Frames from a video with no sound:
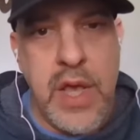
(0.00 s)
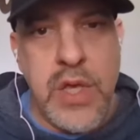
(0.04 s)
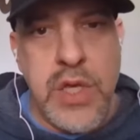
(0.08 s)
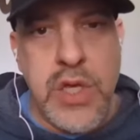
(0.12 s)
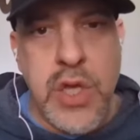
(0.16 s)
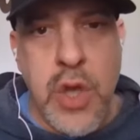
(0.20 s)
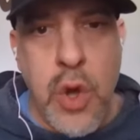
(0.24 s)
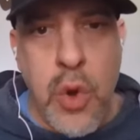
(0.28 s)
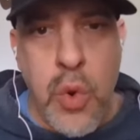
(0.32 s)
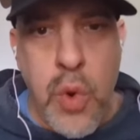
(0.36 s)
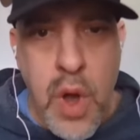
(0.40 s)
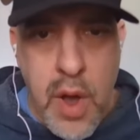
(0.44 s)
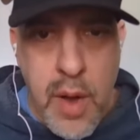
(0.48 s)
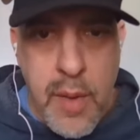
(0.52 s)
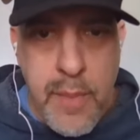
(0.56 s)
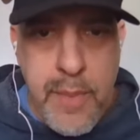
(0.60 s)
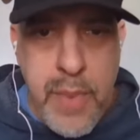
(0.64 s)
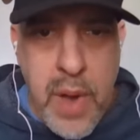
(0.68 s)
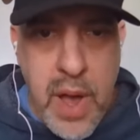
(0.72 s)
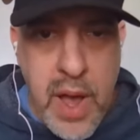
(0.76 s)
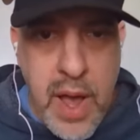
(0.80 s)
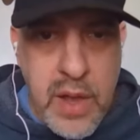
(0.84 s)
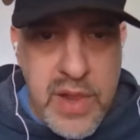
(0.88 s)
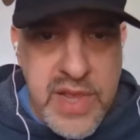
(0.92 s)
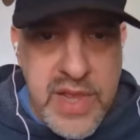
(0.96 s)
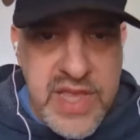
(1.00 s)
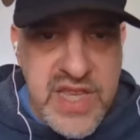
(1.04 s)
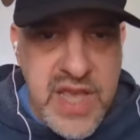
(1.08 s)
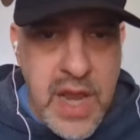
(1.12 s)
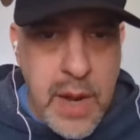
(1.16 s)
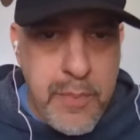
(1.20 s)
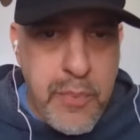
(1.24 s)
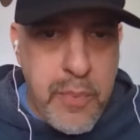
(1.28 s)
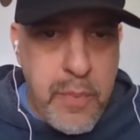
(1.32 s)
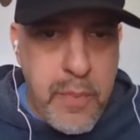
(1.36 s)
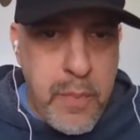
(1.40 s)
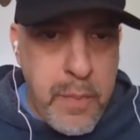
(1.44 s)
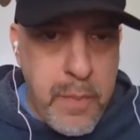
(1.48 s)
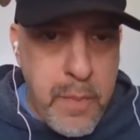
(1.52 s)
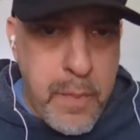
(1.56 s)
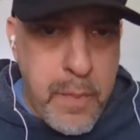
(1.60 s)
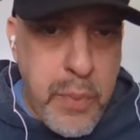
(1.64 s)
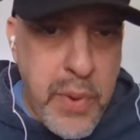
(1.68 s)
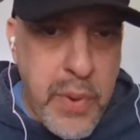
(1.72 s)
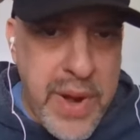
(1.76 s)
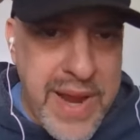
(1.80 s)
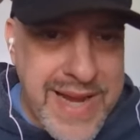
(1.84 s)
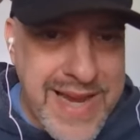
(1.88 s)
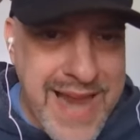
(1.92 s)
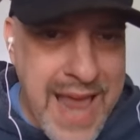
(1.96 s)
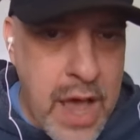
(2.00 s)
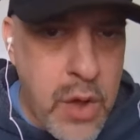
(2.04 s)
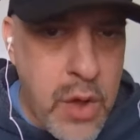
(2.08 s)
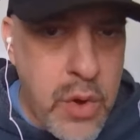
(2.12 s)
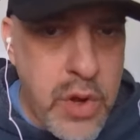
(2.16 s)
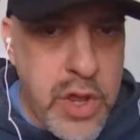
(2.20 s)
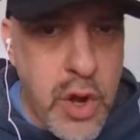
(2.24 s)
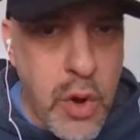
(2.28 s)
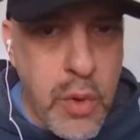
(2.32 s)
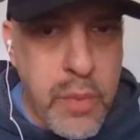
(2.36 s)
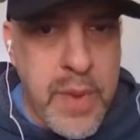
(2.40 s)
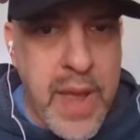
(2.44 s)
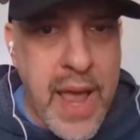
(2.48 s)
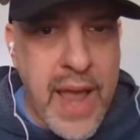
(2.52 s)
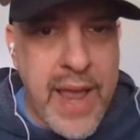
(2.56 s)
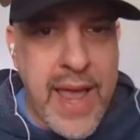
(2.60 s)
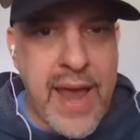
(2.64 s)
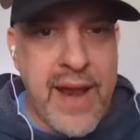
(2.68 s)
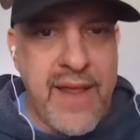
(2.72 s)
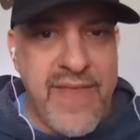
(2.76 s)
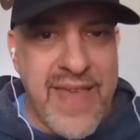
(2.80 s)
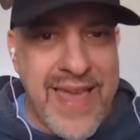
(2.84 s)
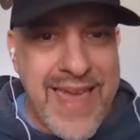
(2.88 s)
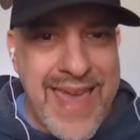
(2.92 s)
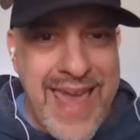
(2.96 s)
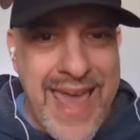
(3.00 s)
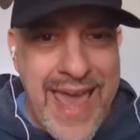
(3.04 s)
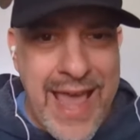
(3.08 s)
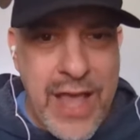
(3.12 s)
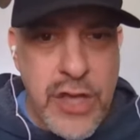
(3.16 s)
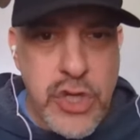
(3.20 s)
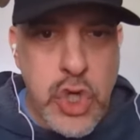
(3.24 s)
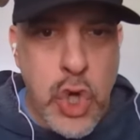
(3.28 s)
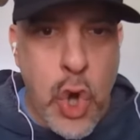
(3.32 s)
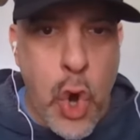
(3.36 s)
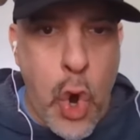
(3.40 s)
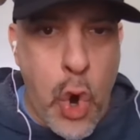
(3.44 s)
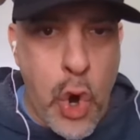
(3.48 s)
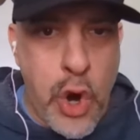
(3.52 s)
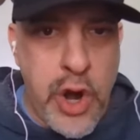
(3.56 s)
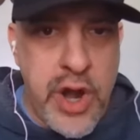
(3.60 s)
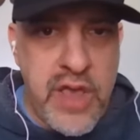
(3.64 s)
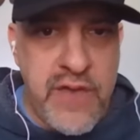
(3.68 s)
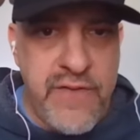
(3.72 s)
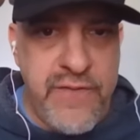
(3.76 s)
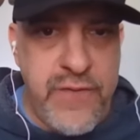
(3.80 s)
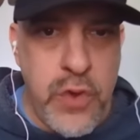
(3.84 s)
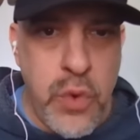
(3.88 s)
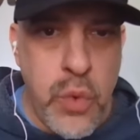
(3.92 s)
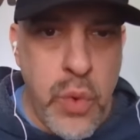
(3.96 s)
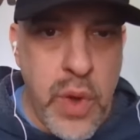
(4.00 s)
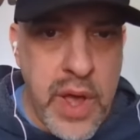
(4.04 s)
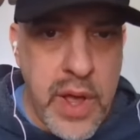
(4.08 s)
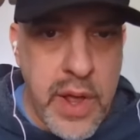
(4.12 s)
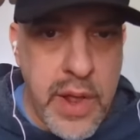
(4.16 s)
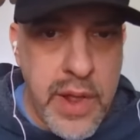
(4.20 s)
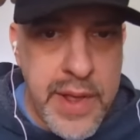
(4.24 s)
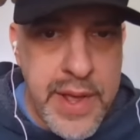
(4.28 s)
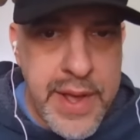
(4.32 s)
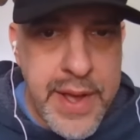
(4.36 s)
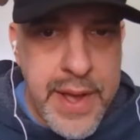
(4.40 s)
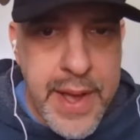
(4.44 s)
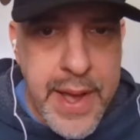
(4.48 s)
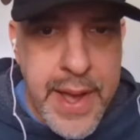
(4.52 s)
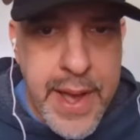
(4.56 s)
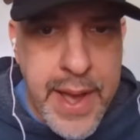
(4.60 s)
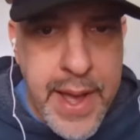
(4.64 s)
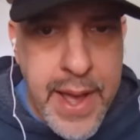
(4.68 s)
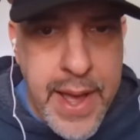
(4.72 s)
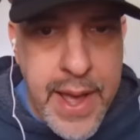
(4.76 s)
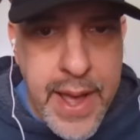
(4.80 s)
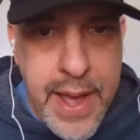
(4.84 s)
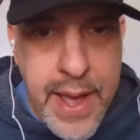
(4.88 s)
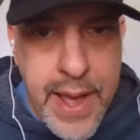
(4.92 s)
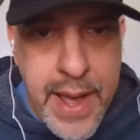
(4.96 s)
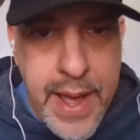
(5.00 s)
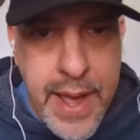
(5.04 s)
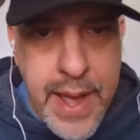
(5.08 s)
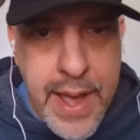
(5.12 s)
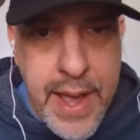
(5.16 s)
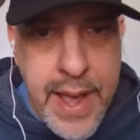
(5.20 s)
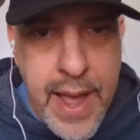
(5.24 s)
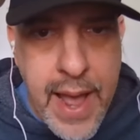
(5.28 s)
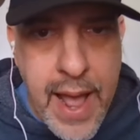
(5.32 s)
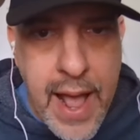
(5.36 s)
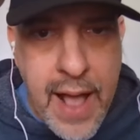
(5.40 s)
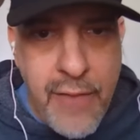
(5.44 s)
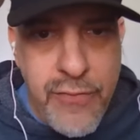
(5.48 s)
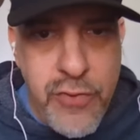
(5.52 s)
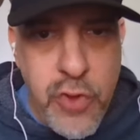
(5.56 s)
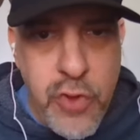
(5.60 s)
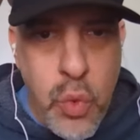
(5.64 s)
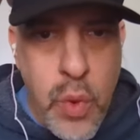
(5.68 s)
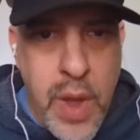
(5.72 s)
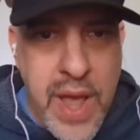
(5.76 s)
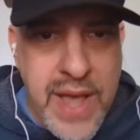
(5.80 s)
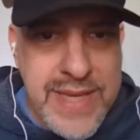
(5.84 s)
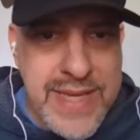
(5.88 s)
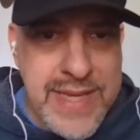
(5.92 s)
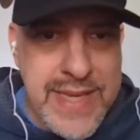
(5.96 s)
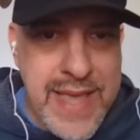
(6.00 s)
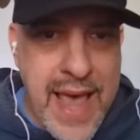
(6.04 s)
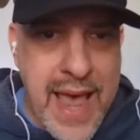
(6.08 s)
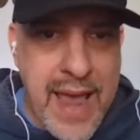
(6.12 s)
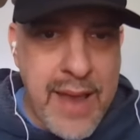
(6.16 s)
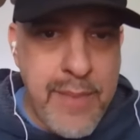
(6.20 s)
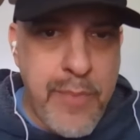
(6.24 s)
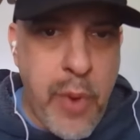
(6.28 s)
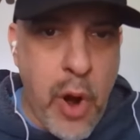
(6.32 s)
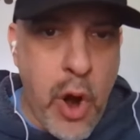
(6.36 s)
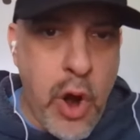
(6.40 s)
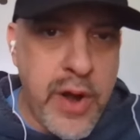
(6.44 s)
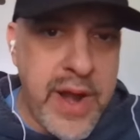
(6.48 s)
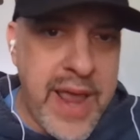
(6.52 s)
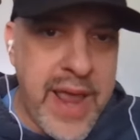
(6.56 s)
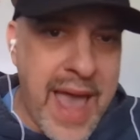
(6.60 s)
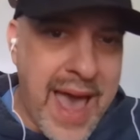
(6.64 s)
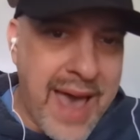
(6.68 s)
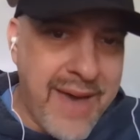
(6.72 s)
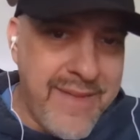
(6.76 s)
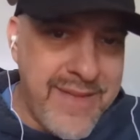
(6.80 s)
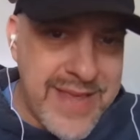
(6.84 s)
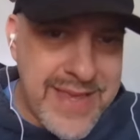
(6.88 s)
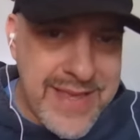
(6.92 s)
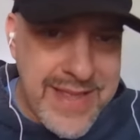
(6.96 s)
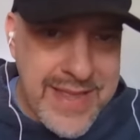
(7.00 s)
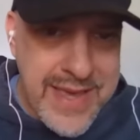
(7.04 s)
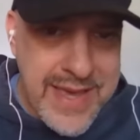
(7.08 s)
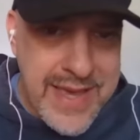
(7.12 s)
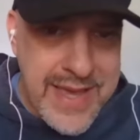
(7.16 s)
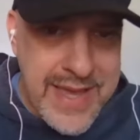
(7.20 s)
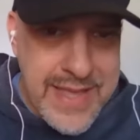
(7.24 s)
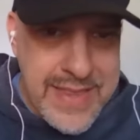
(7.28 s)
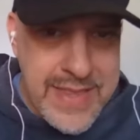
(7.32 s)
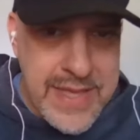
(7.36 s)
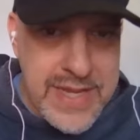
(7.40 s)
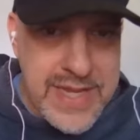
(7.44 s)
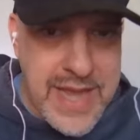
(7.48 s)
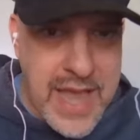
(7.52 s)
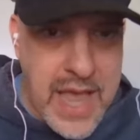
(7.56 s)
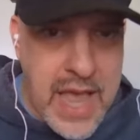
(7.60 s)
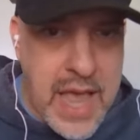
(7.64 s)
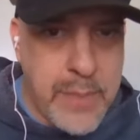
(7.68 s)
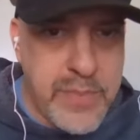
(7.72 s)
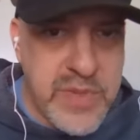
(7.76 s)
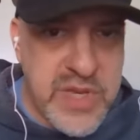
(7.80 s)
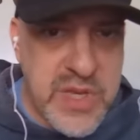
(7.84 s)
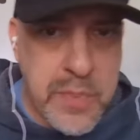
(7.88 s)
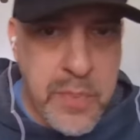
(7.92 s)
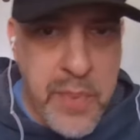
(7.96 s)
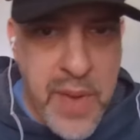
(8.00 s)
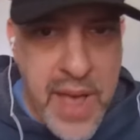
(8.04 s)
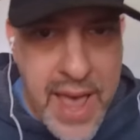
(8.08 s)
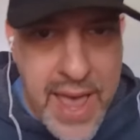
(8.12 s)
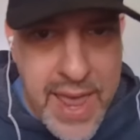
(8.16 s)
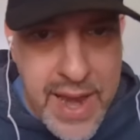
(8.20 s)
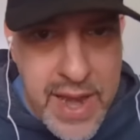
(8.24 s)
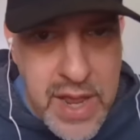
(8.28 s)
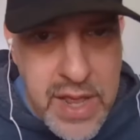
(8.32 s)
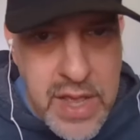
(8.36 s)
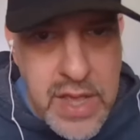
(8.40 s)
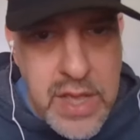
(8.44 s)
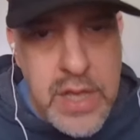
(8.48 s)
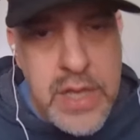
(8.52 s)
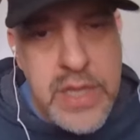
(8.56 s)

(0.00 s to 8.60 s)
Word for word: So uh, let's get a break down. You know, kind of the king's court, if you will uh, on the west side. Barney, obviously, in the top spot.